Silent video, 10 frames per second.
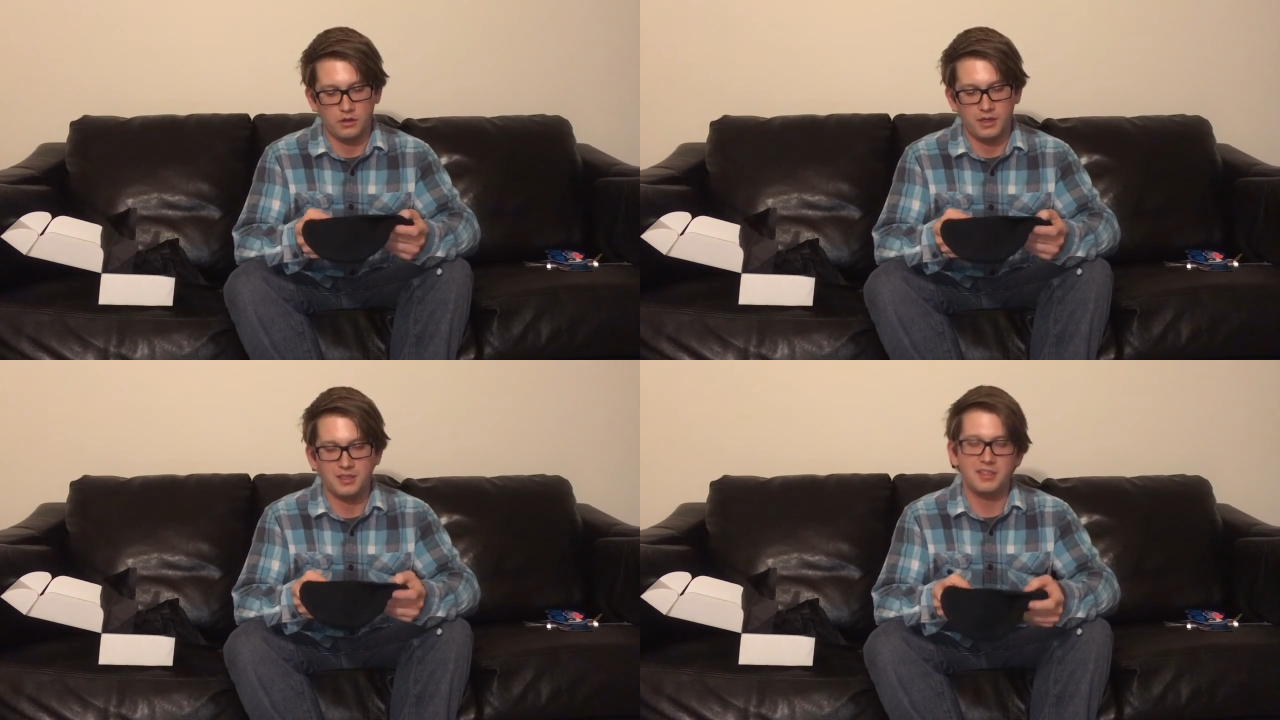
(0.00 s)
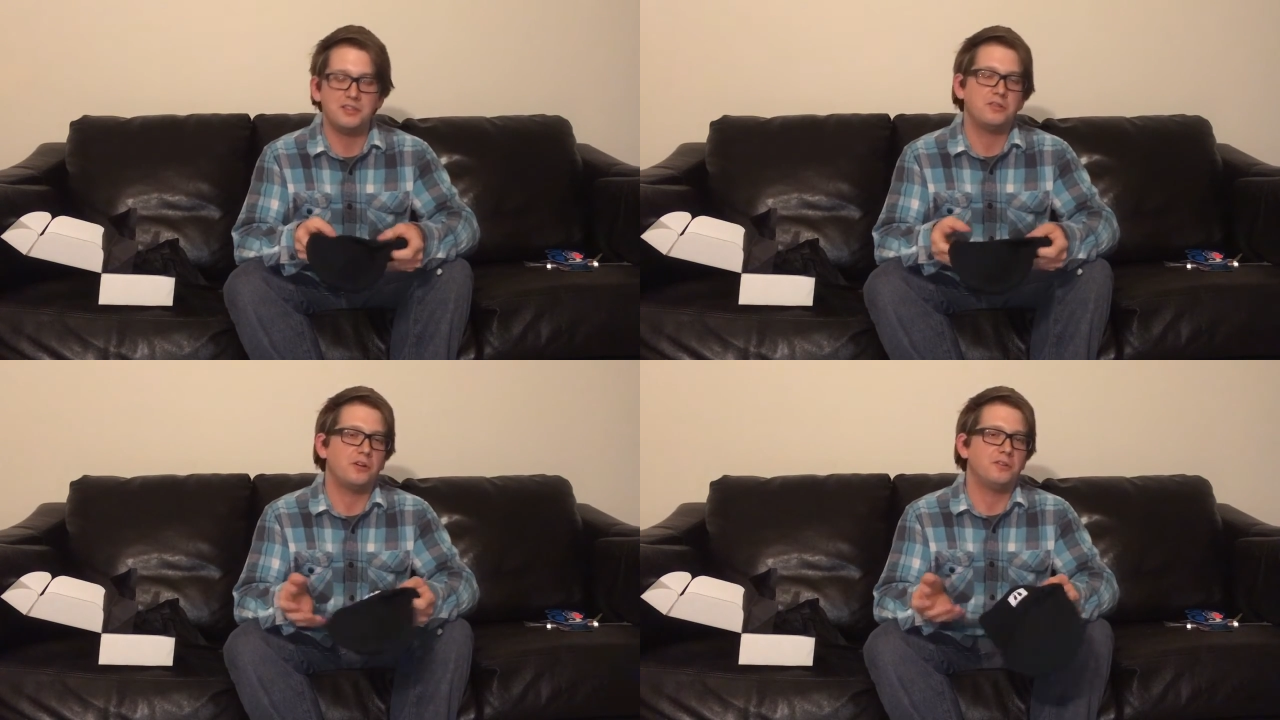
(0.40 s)
It doesn't get
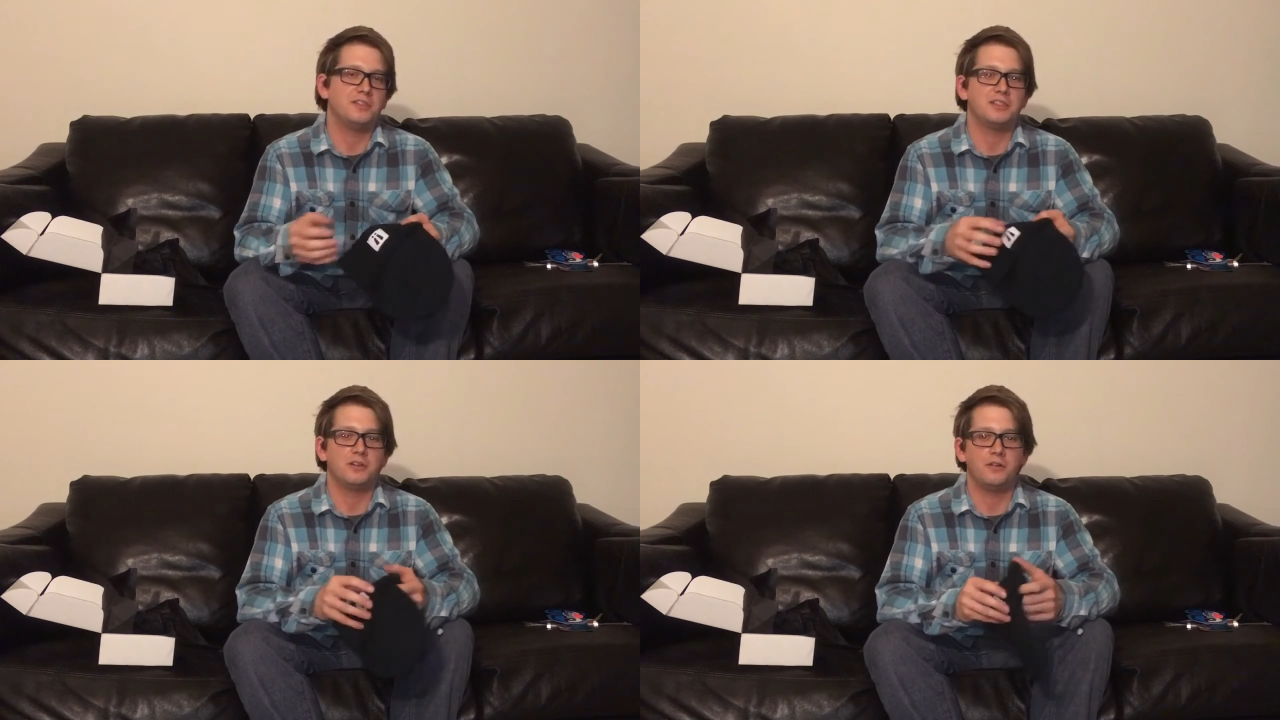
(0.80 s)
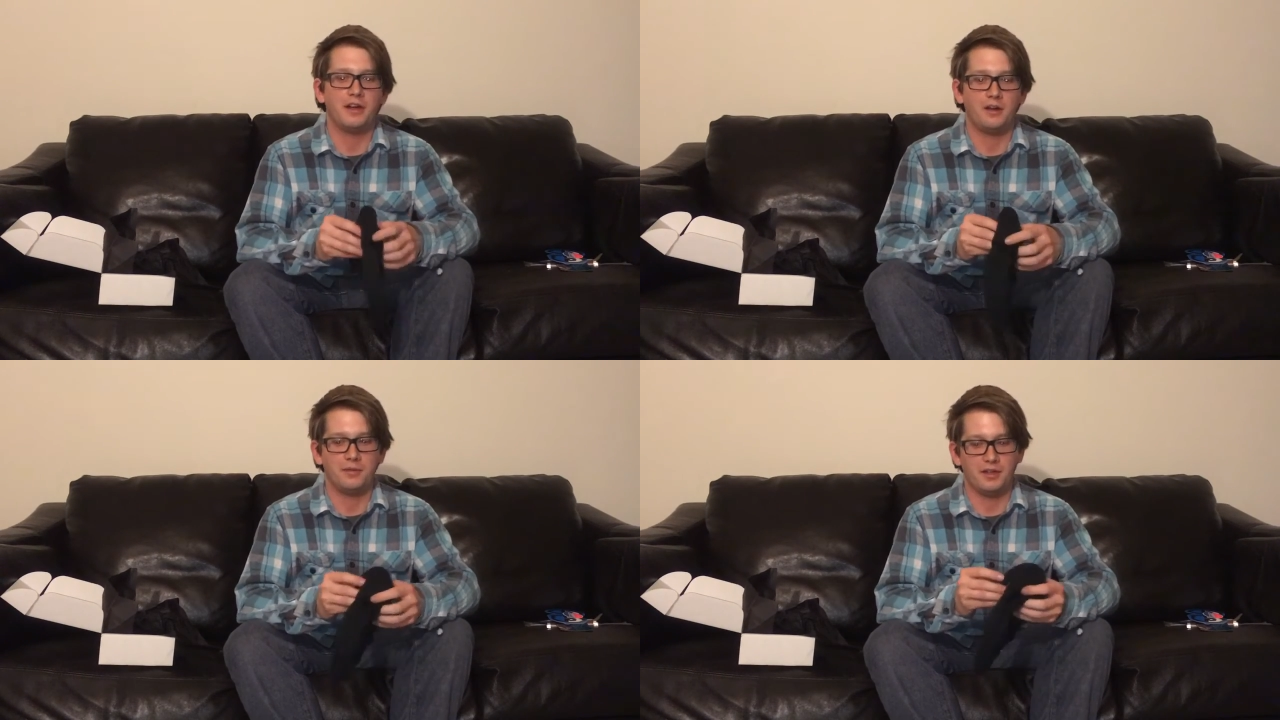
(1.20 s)
too cold in
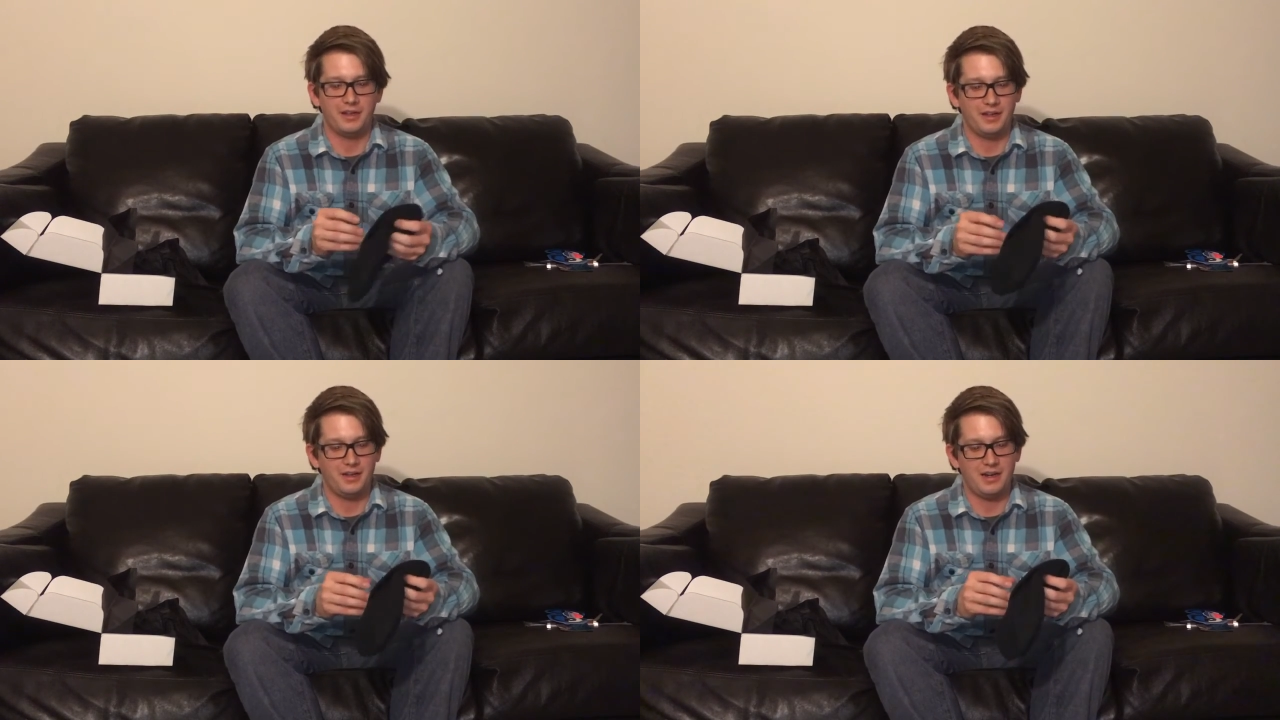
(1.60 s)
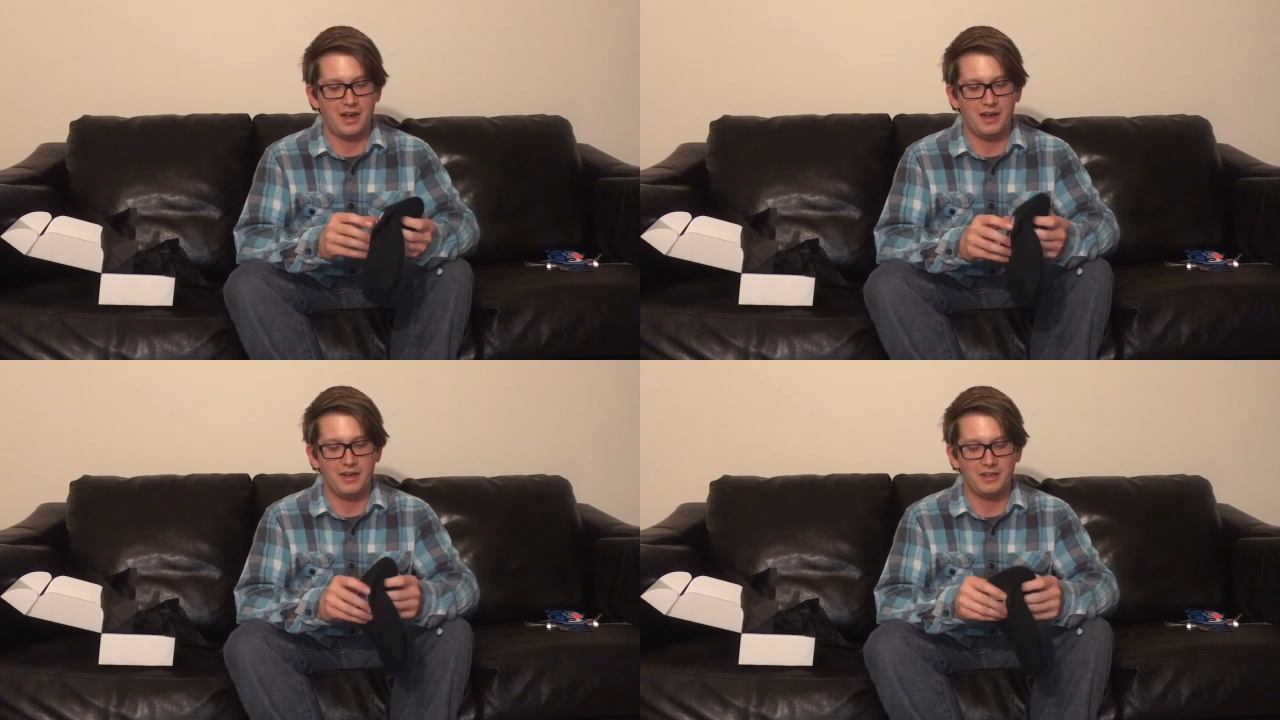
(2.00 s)
SoCal, but like at
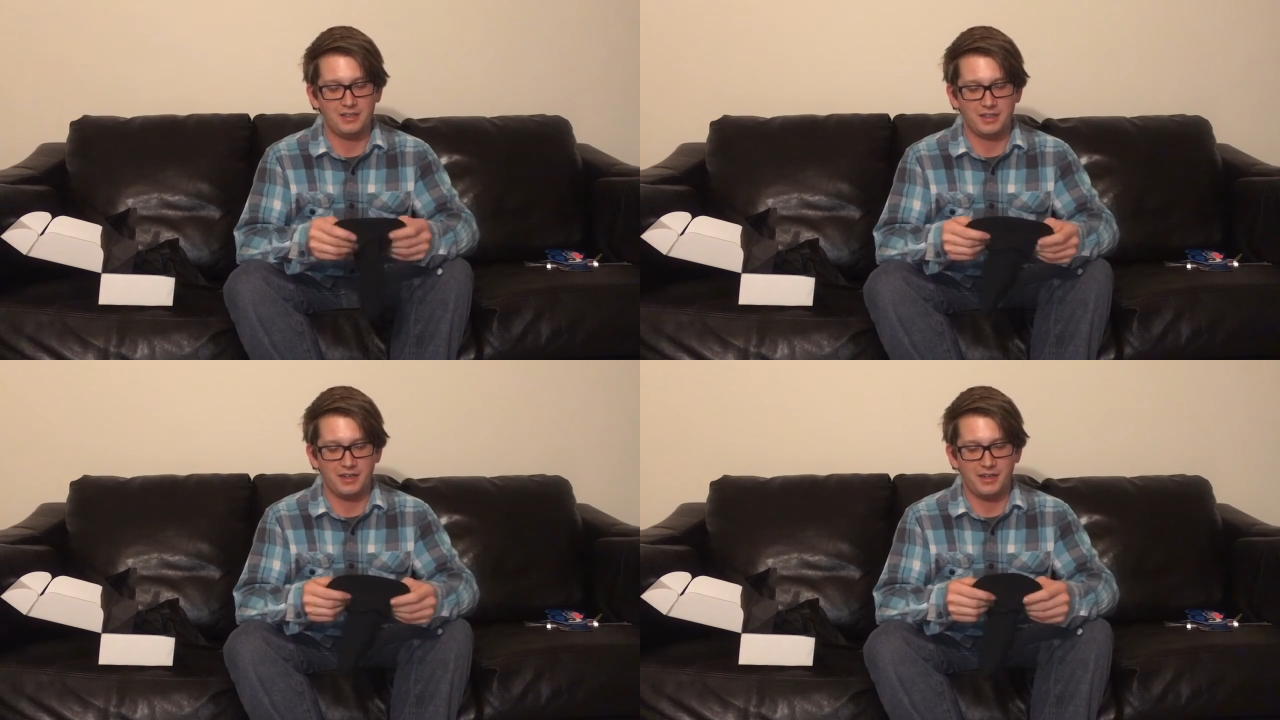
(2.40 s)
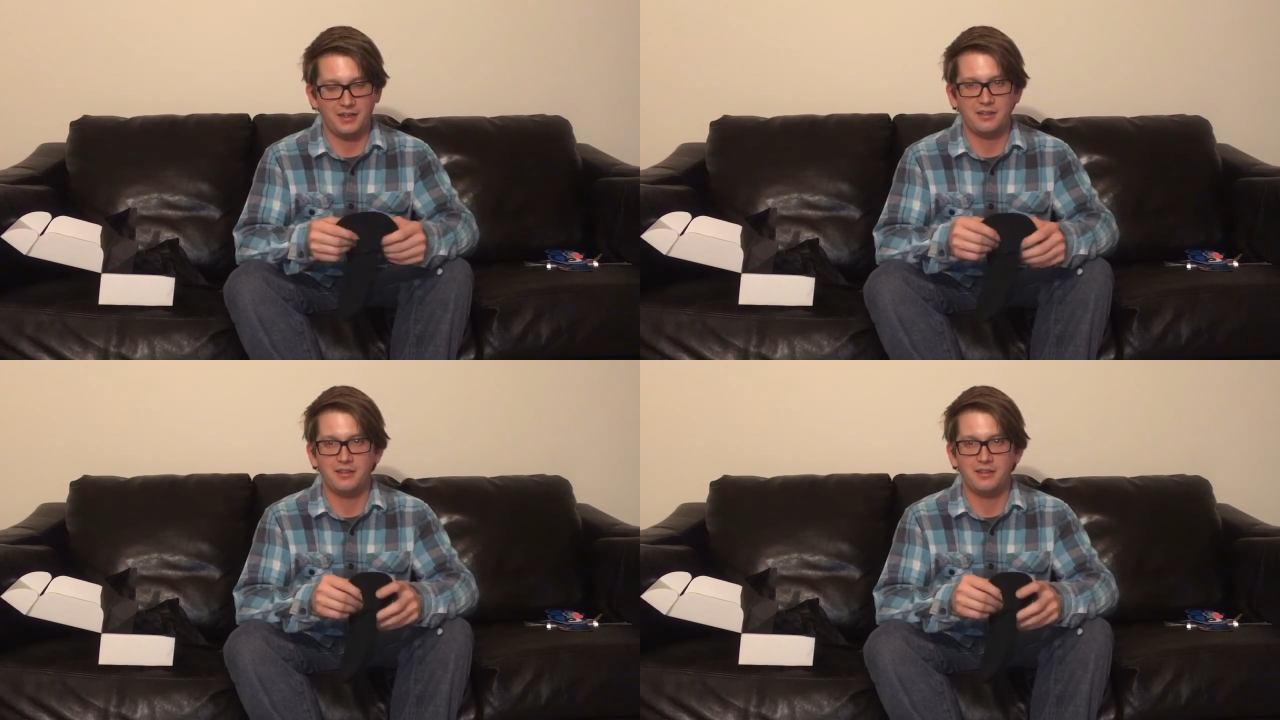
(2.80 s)
night, it's like,